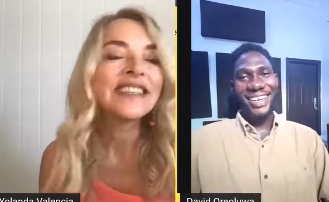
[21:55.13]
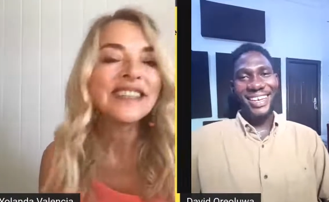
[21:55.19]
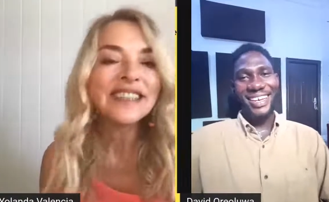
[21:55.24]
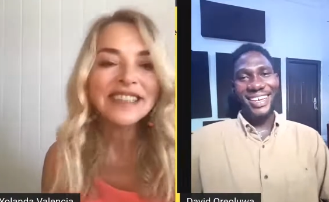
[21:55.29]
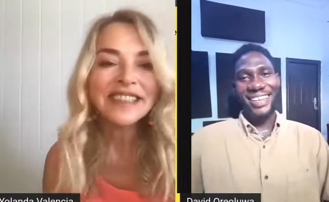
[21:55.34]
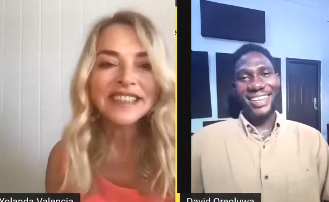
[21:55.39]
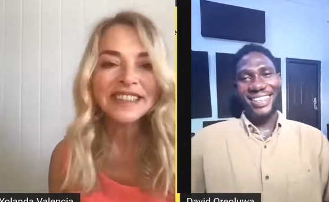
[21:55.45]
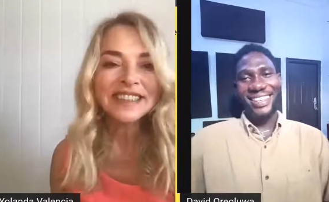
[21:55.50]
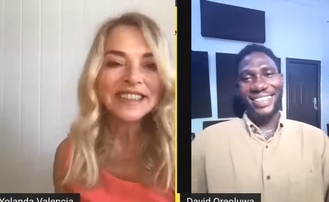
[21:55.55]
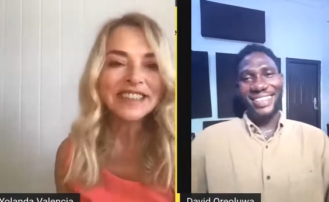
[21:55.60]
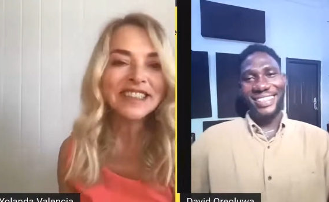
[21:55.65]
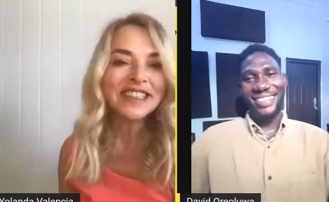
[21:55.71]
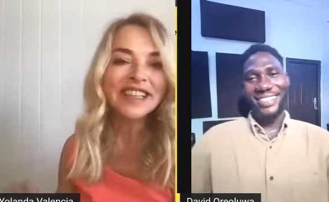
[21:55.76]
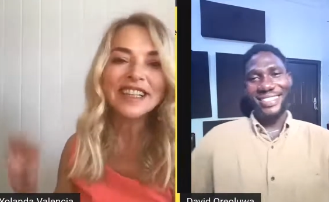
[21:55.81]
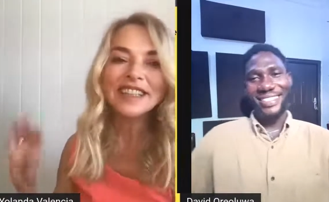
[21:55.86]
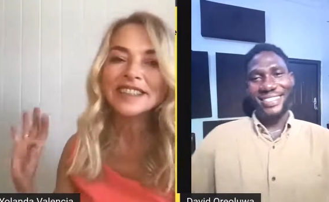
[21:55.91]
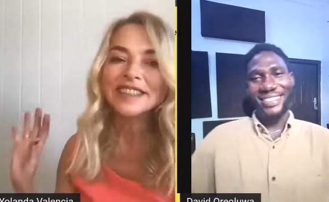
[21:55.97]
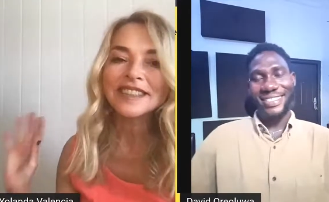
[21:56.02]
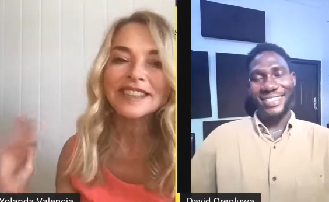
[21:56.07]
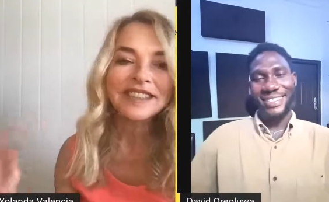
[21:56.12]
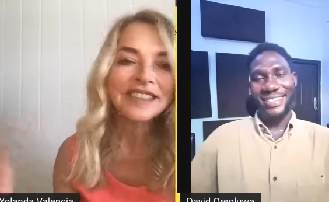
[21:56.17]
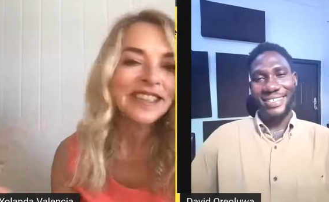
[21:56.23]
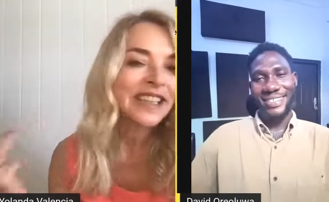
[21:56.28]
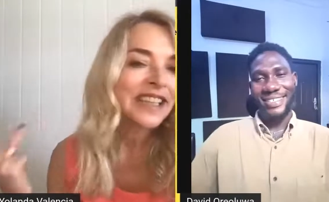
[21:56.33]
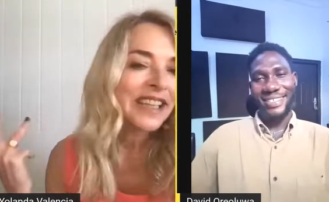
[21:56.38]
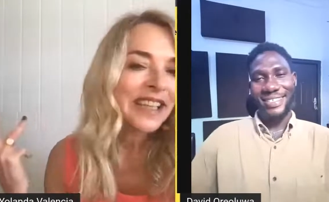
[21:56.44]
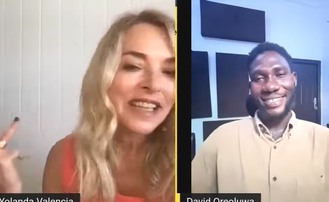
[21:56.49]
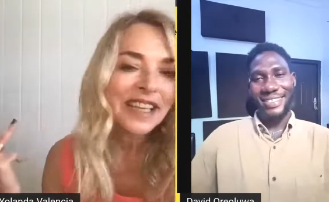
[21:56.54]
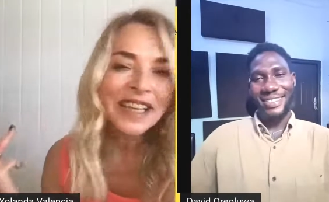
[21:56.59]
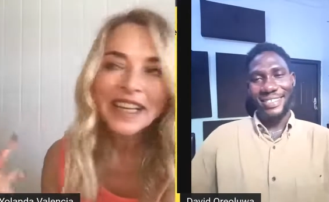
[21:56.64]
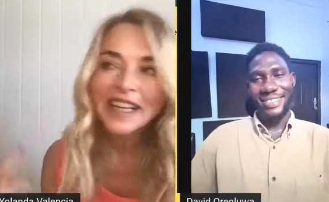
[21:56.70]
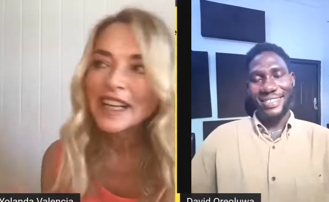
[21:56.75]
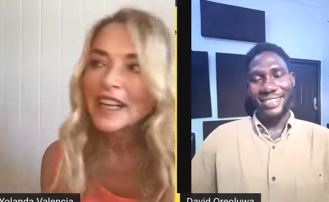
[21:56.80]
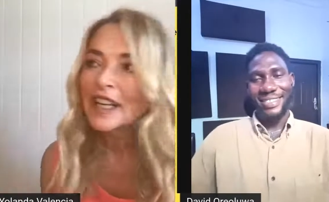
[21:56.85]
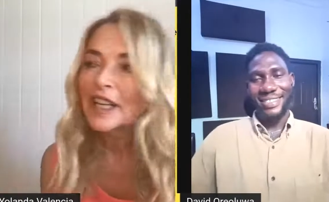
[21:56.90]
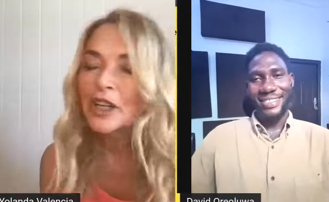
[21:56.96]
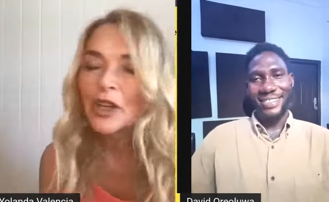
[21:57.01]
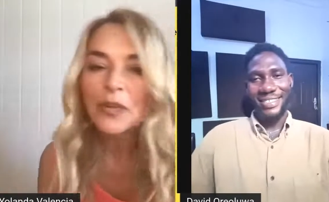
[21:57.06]
Speaker 1: he, he is just
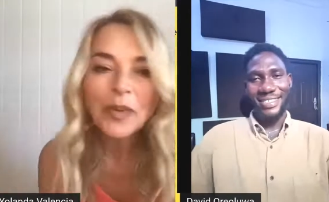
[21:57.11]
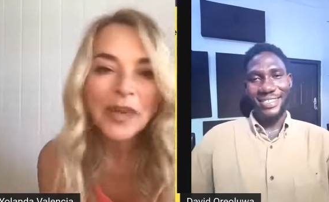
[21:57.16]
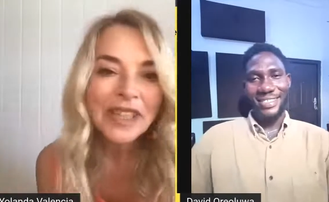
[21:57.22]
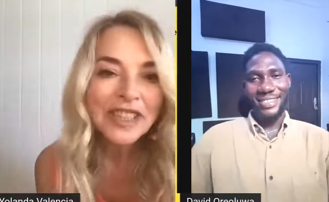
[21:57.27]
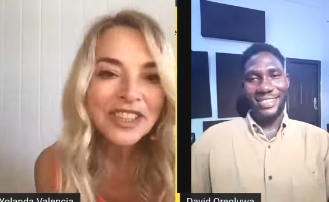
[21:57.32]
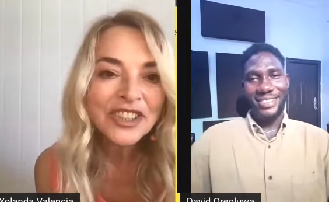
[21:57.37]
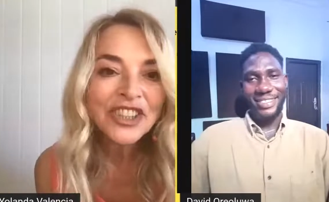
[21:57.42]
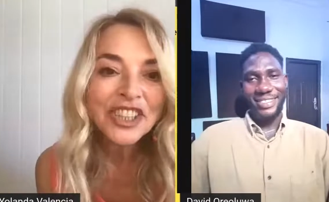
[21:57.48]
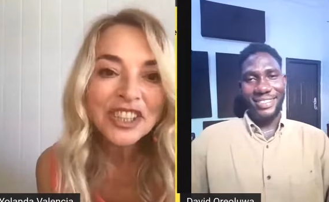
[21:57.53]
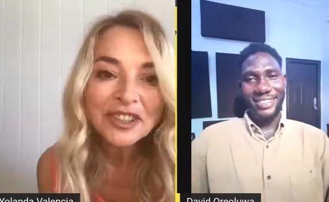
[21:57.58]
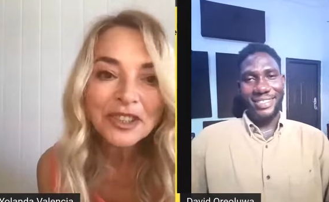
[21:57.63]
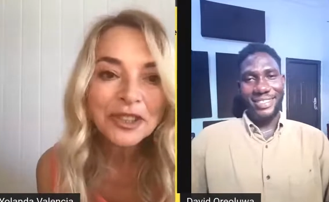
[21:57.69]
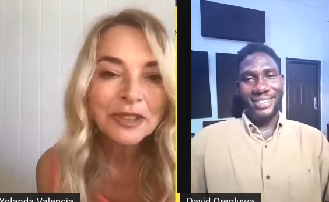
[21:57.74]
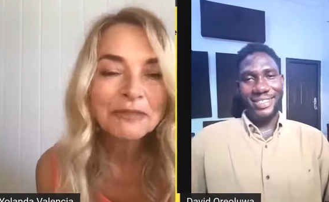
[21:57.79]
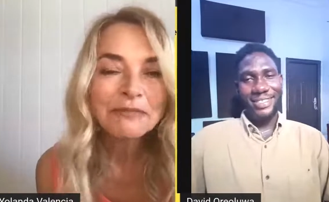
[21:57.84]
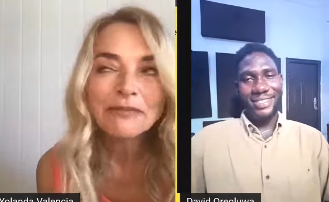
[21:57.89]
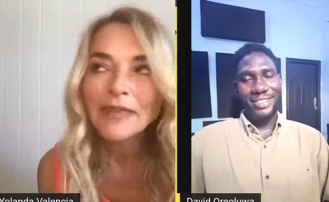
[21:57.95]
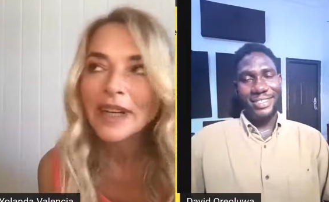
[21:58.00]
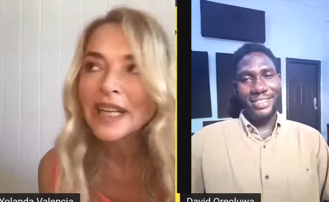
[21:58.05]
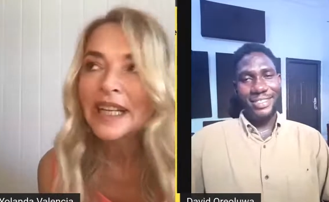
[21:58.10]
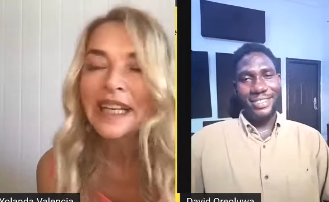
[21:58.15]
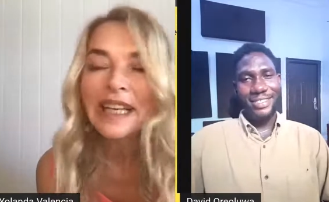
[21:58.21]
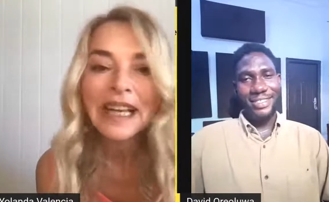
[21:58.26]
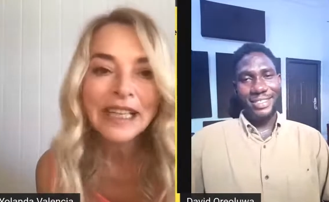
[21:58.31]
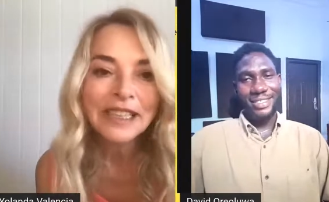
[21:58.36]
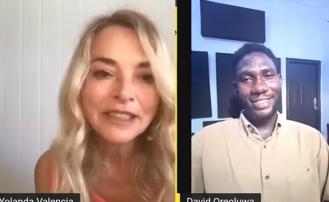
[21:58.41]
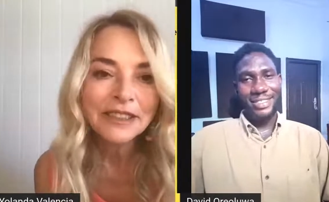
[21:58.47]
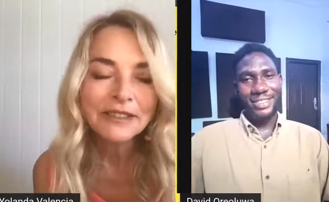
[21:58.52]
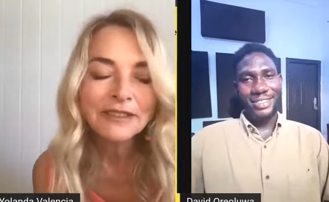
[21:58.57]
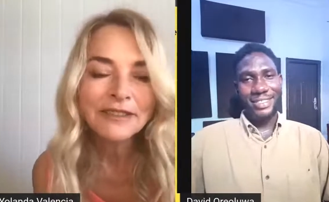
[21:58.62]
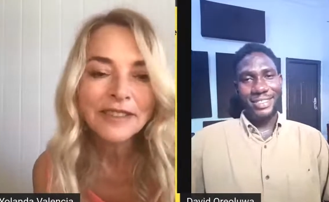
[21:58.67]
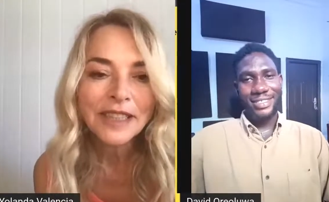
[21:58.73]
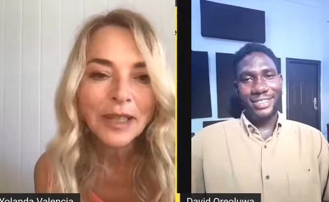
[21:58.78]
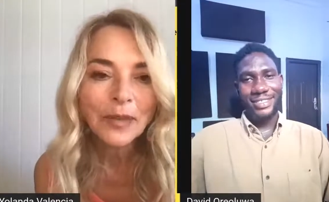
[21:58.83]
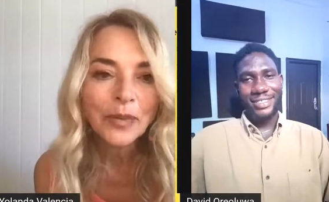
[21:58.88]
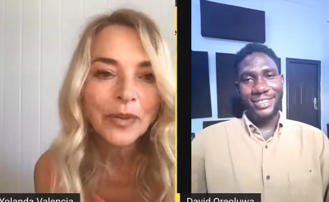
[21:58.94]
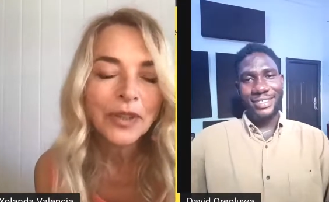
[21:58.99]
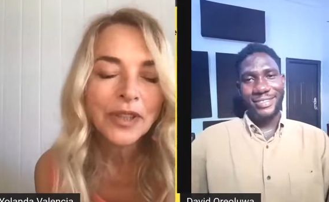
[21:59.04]
he completely changed my life
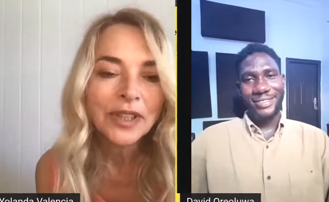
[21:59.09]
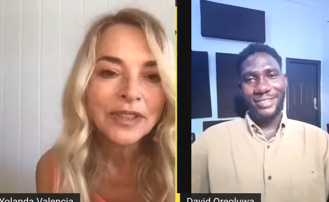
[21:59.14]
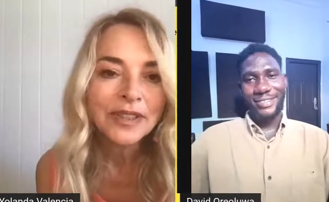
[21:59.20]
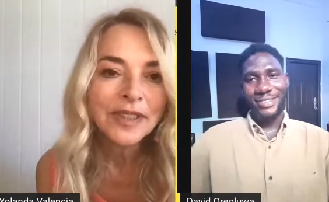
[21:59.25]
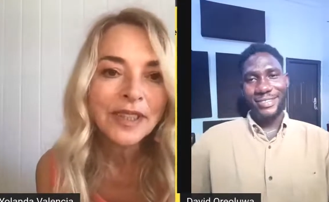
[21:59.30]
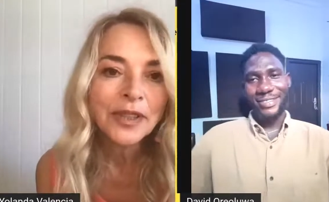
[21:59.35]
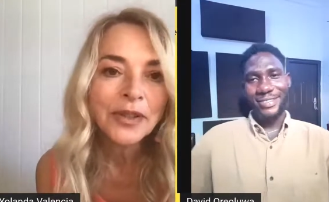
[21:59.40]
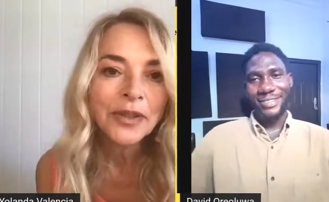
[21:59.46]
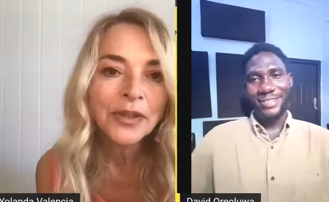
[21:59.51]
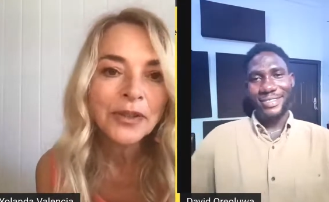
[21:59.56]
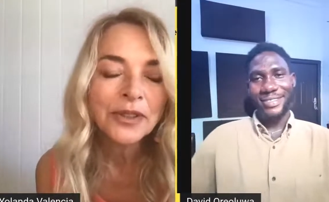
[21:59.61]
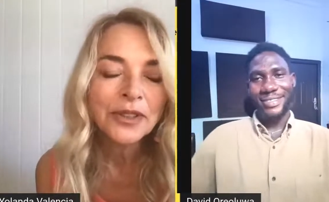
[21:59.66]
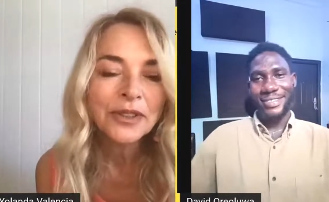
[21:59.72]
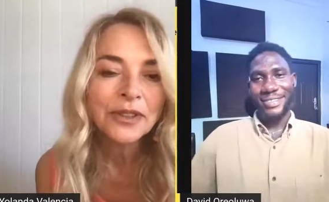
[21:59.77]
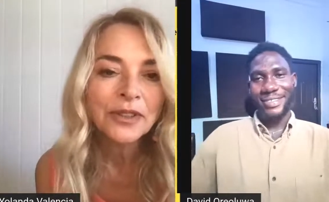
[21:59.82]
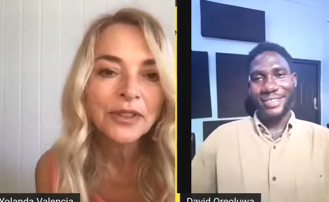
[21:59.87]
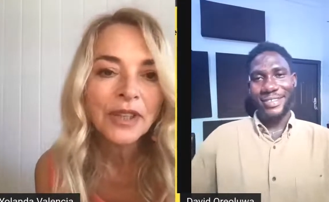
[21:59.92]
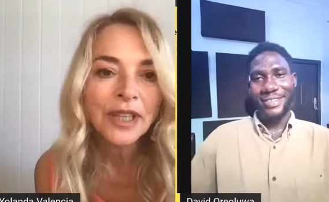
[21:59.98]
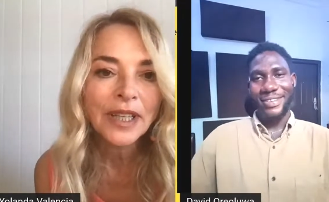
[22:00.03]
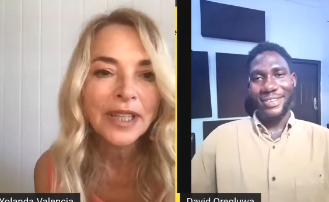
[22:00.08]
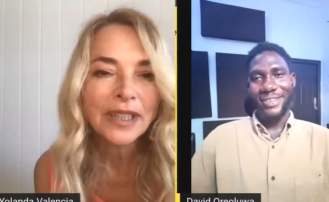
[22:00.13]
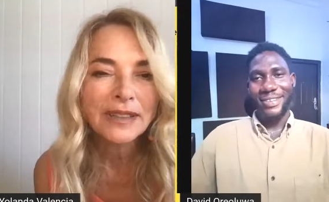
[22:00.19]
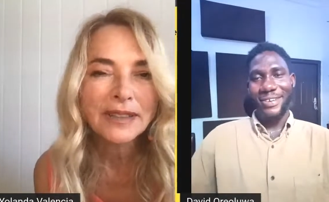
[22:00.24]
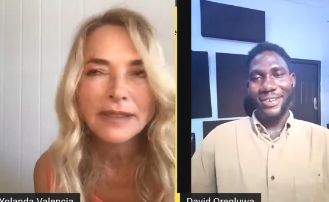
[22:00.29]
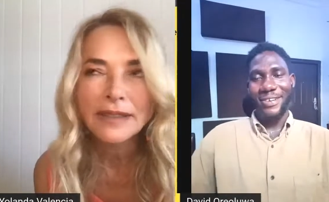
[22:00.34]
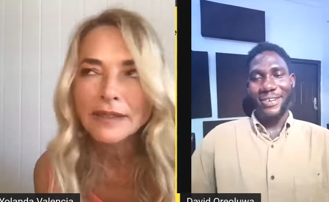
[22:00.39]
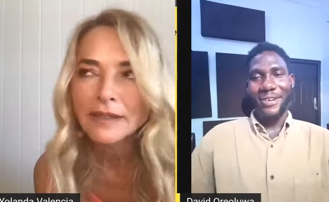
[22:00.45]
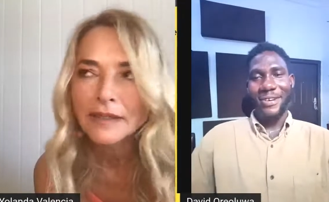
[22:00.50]
a couple years ago you know like